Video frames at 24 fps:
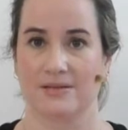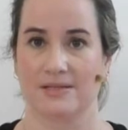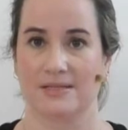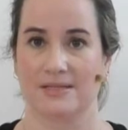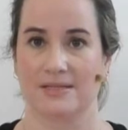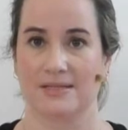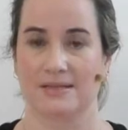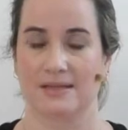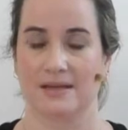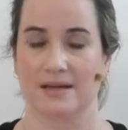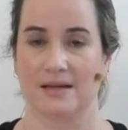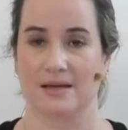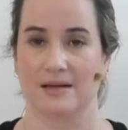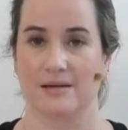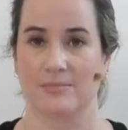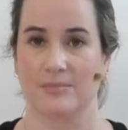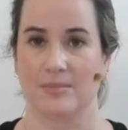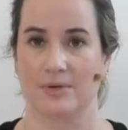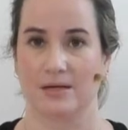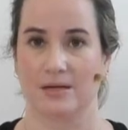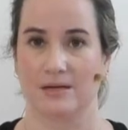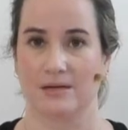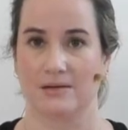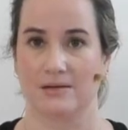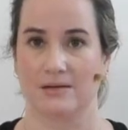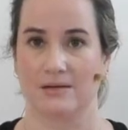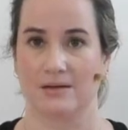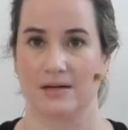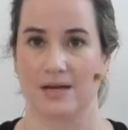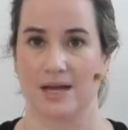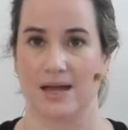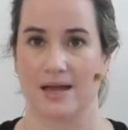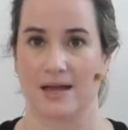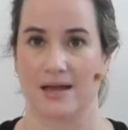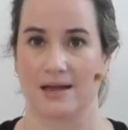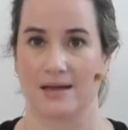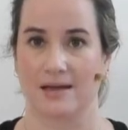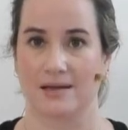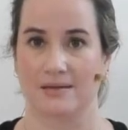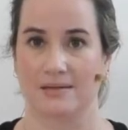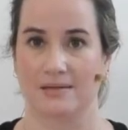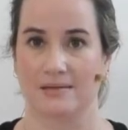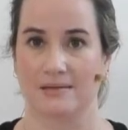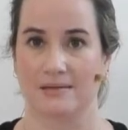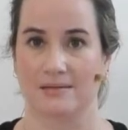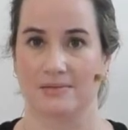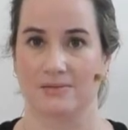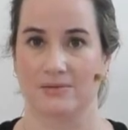the skin beneath your
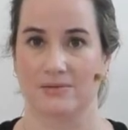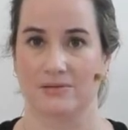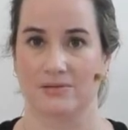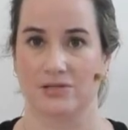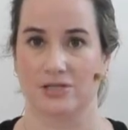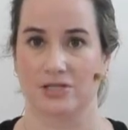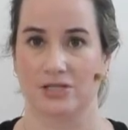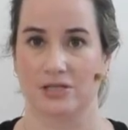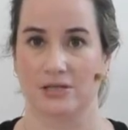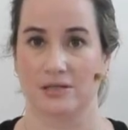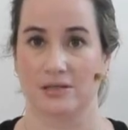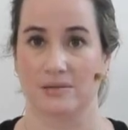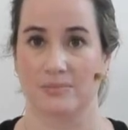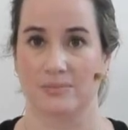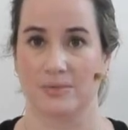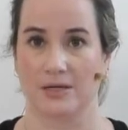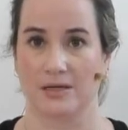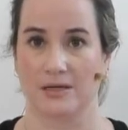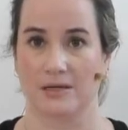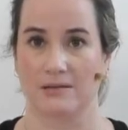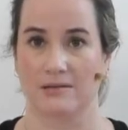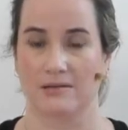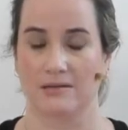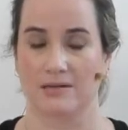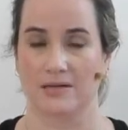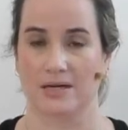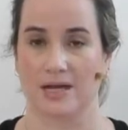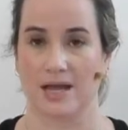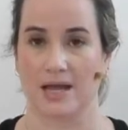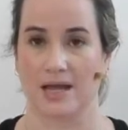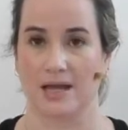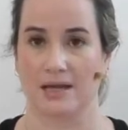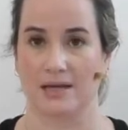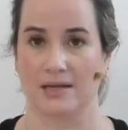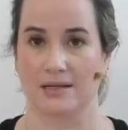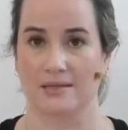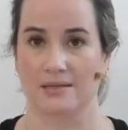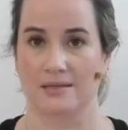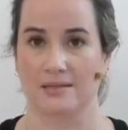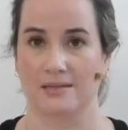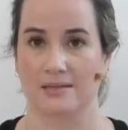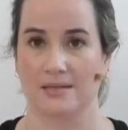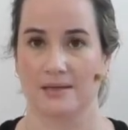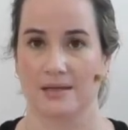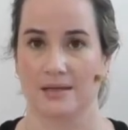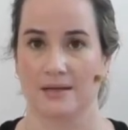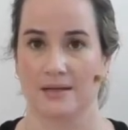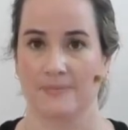hands or the shirt beneath your hands
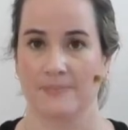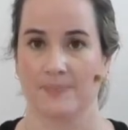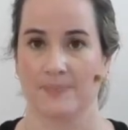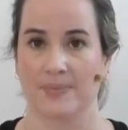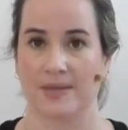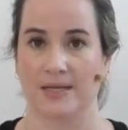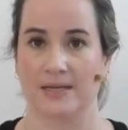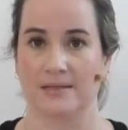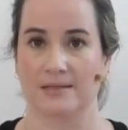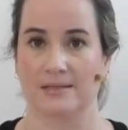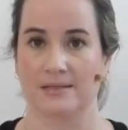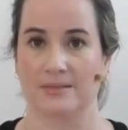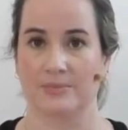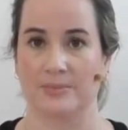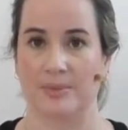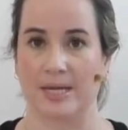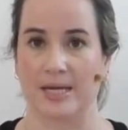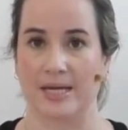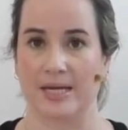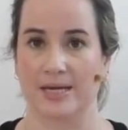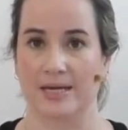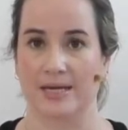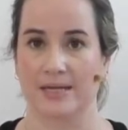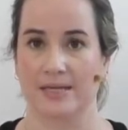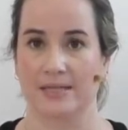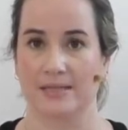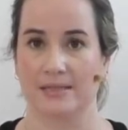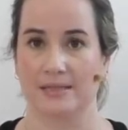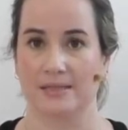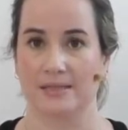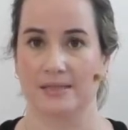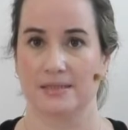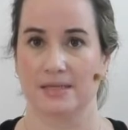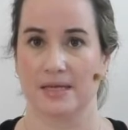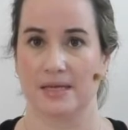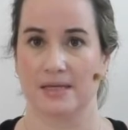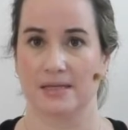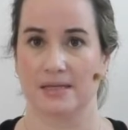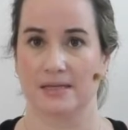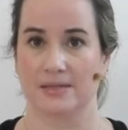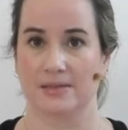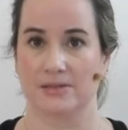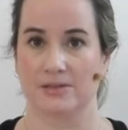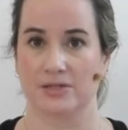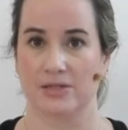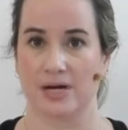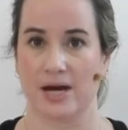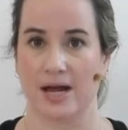expands and
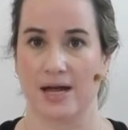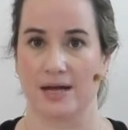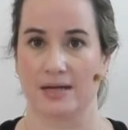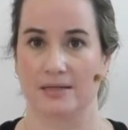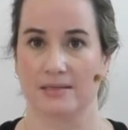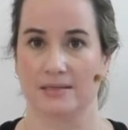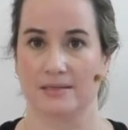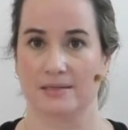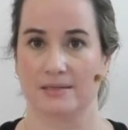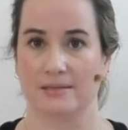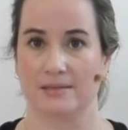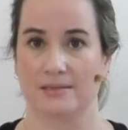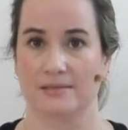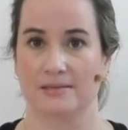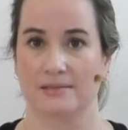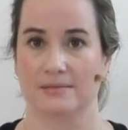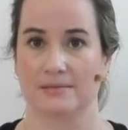contracts.